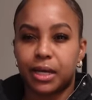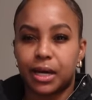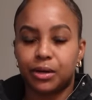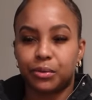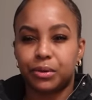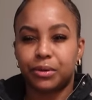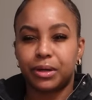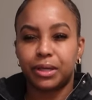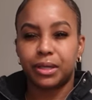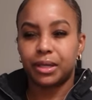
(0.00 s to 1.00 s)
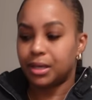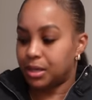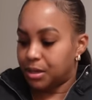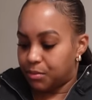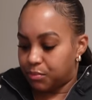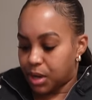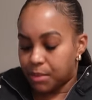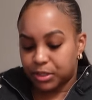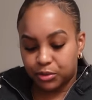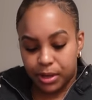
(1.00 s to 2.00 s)
I got going on. But I'm
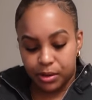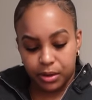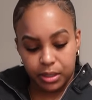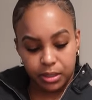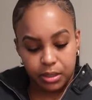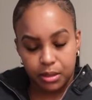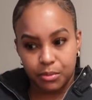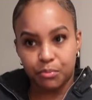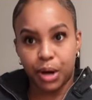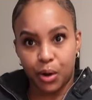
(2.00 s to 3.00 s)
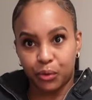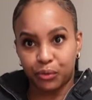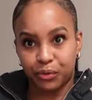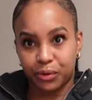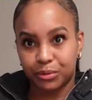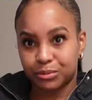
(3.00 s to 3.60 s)
gonna try on both.